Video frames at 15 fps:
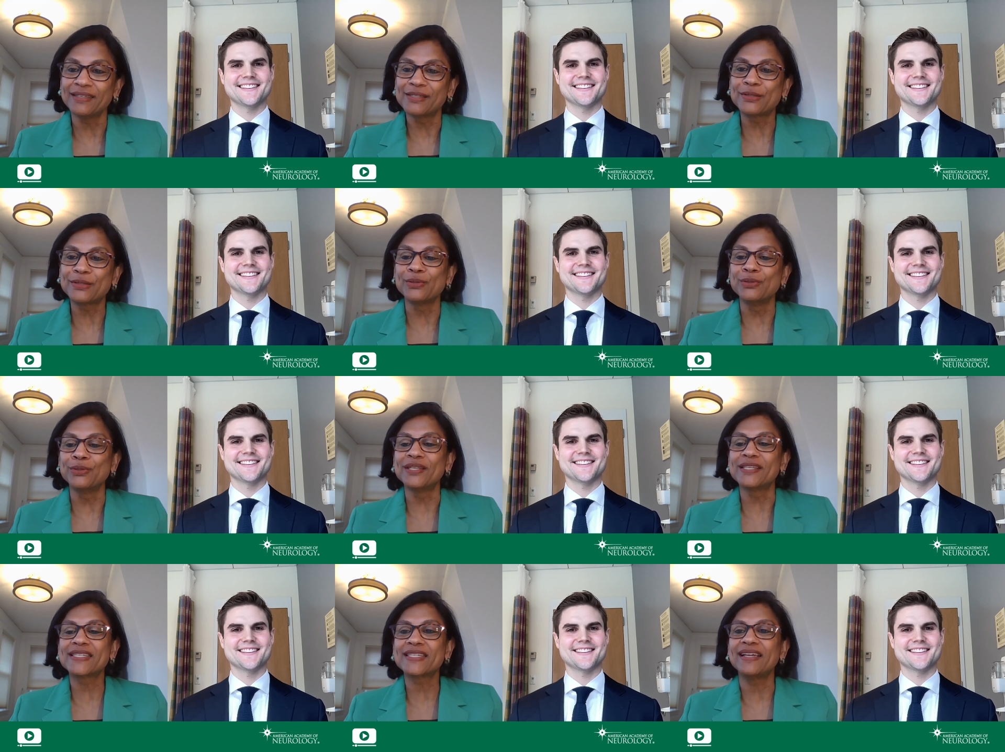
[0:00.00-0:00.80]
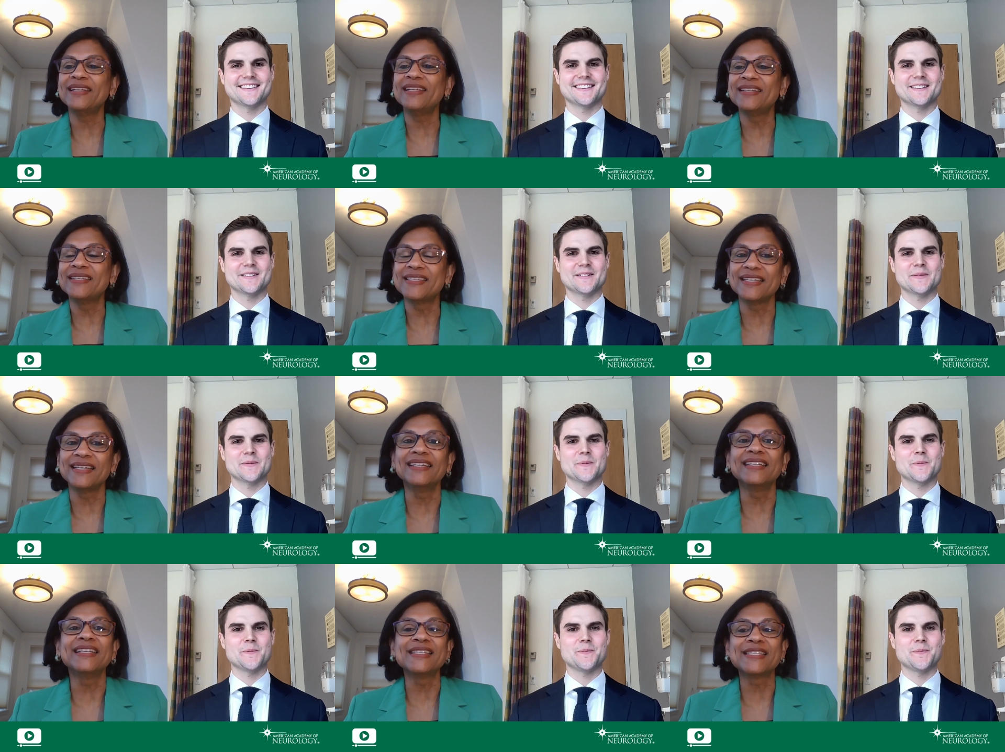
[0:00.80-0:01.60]
Speaker 1: us through the study
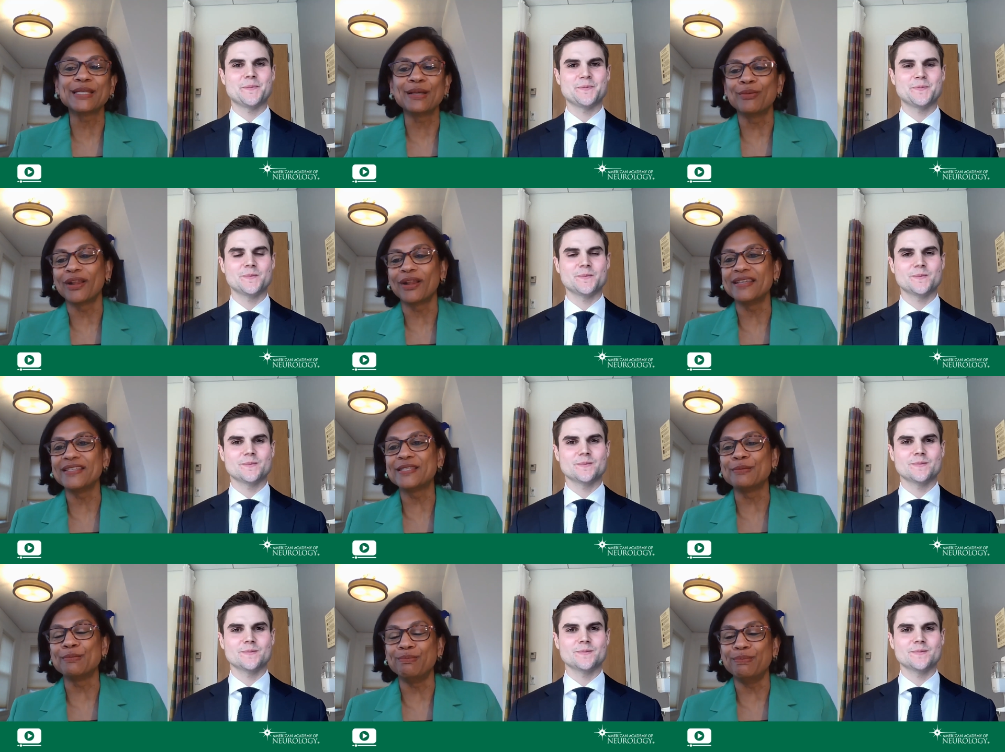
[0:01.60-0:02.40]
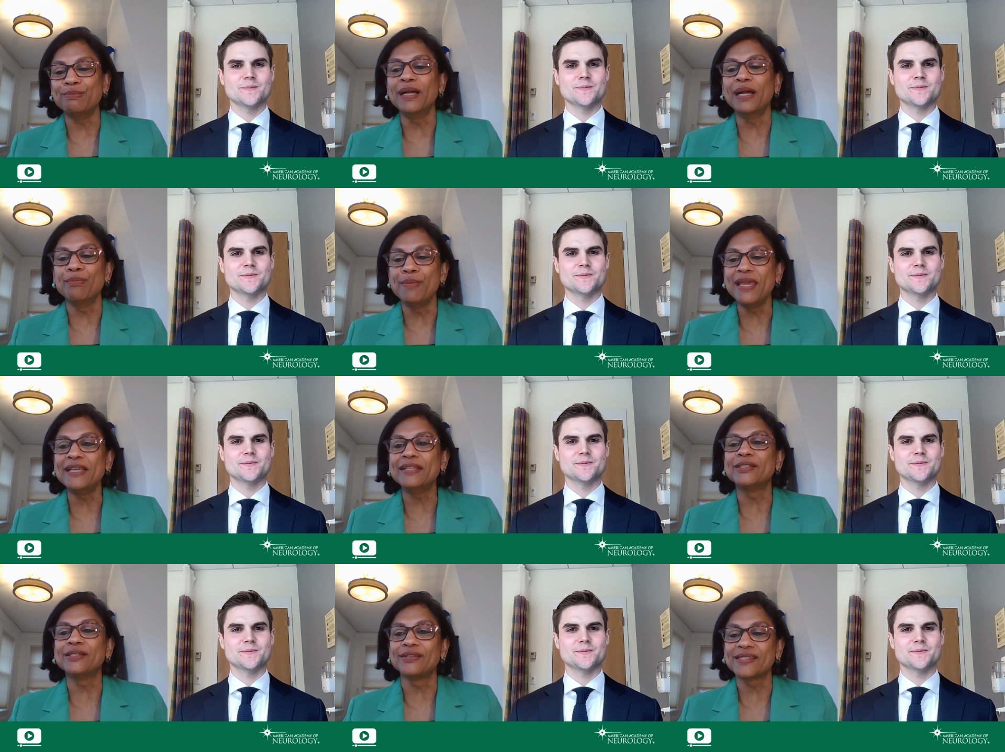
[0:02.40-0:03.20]
design and summarize the
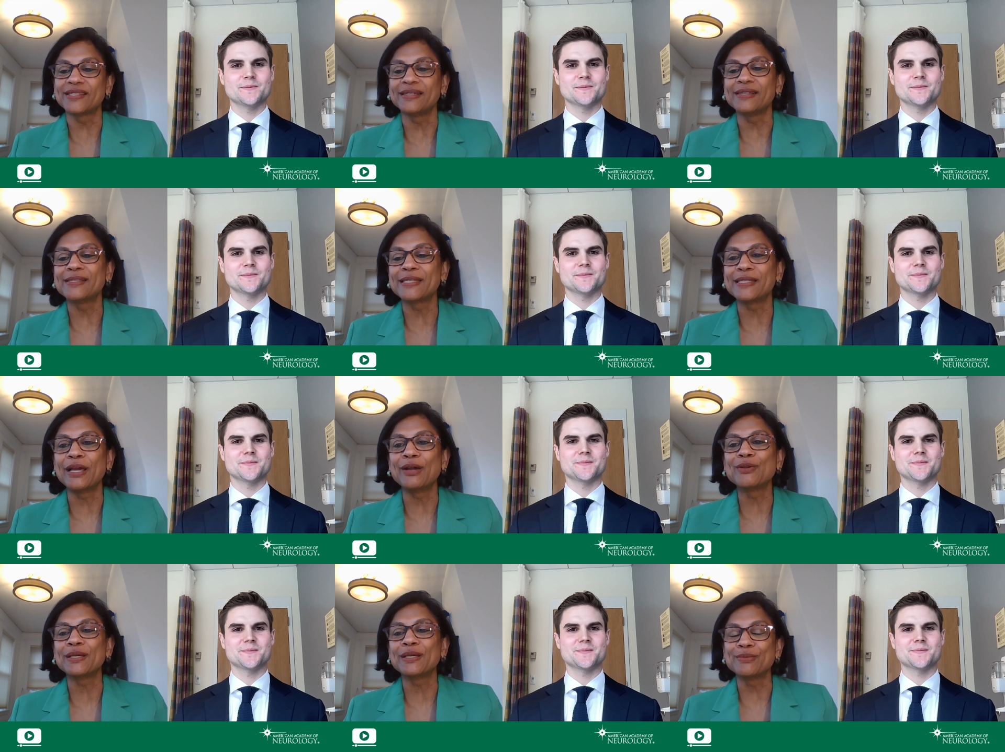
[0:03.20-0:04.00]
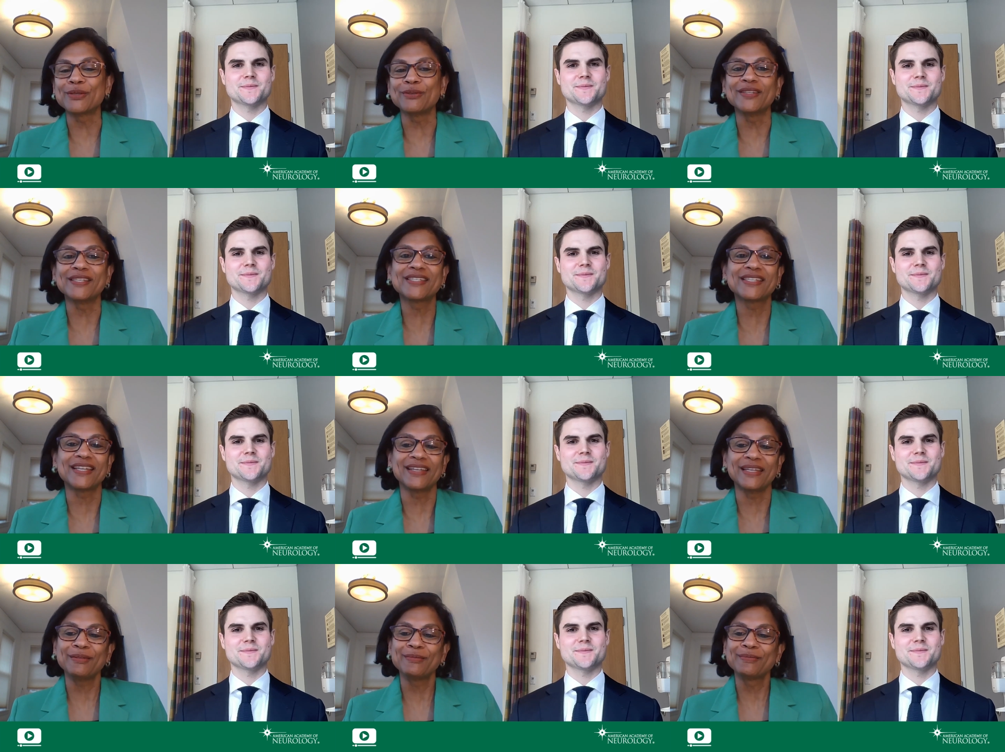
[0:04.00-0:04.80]
major results and outcomes of this
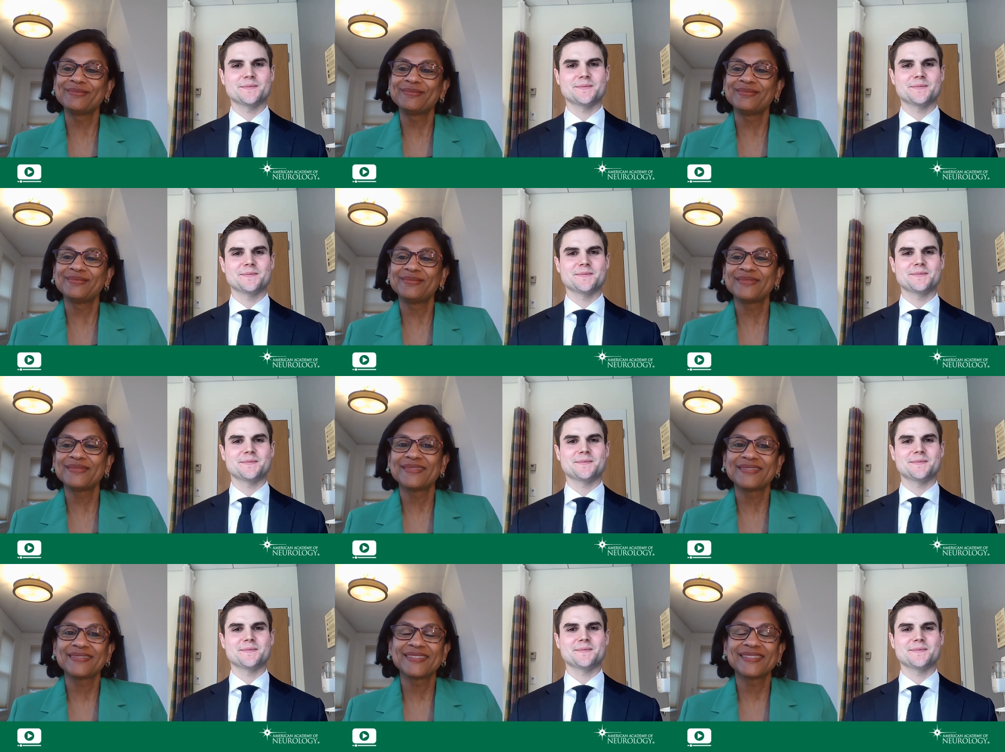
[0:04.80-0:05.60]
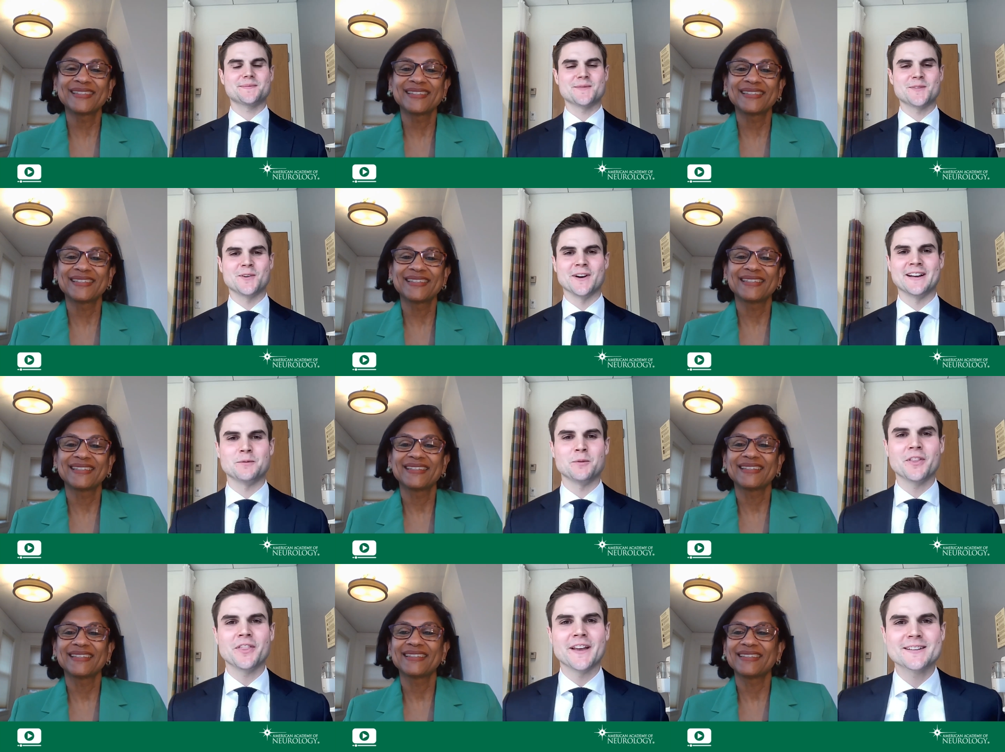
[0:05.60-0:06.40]
study?
Speaker 2: Great.
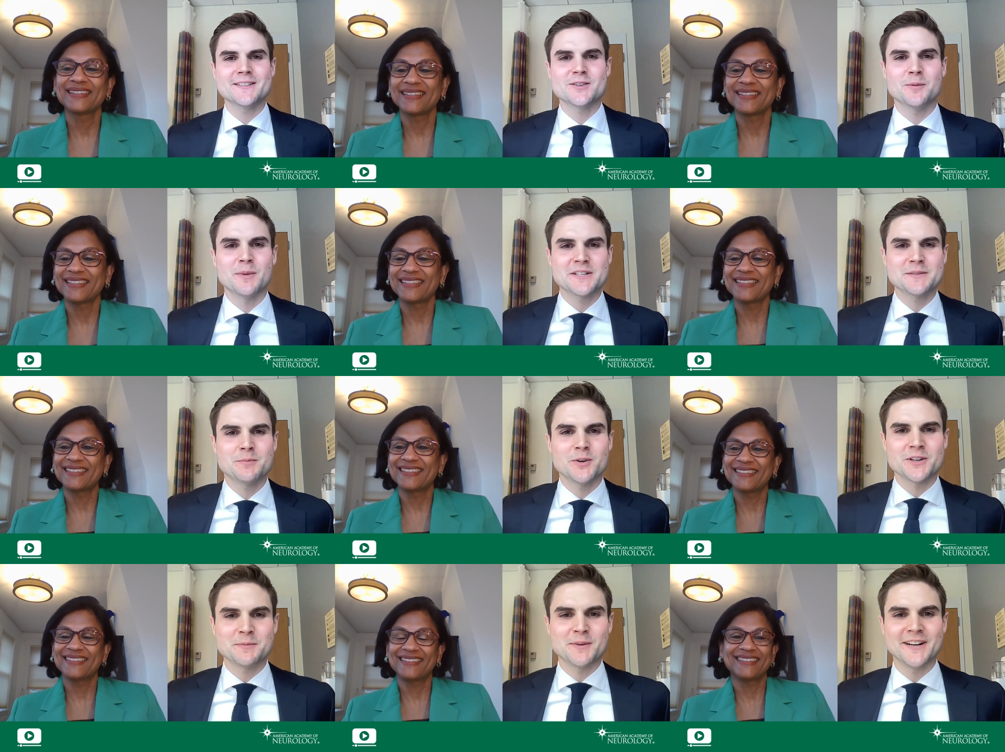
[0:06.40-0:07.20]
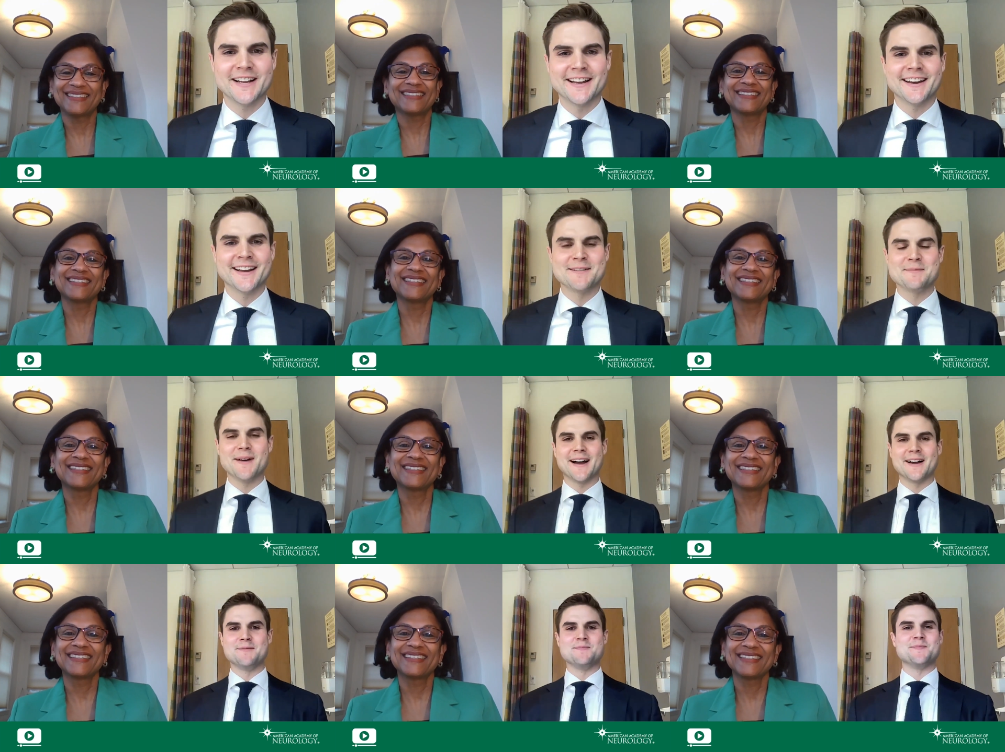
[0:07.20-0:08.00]
Well, thanks so much, Pushpa, and I'm,
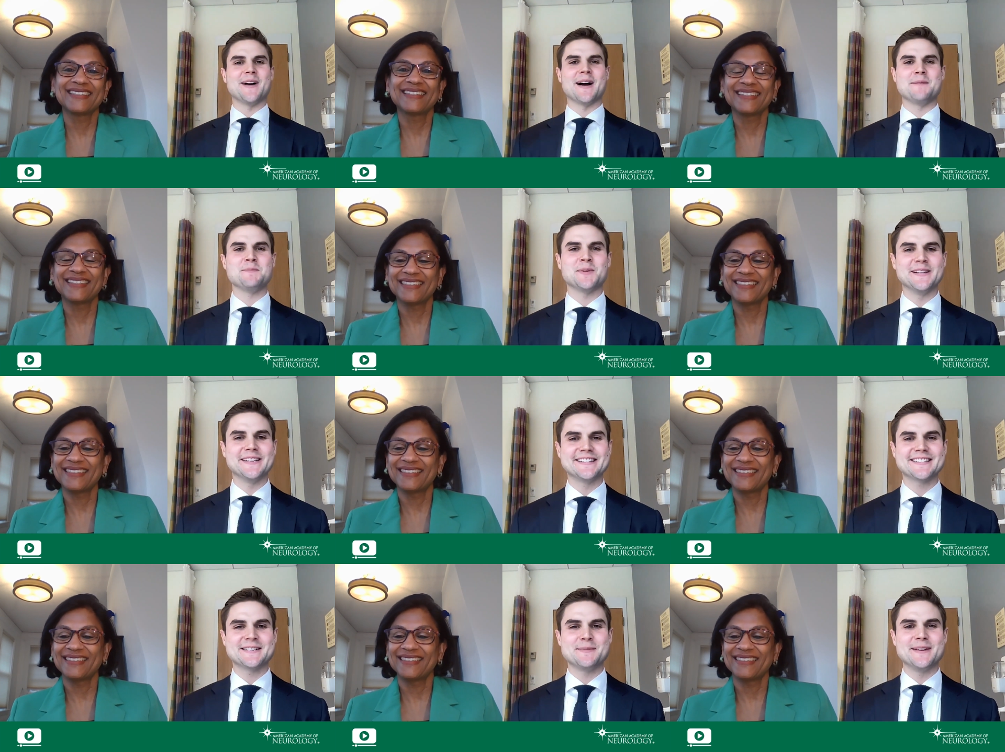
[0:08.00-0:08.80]
I'm, I'm pleased to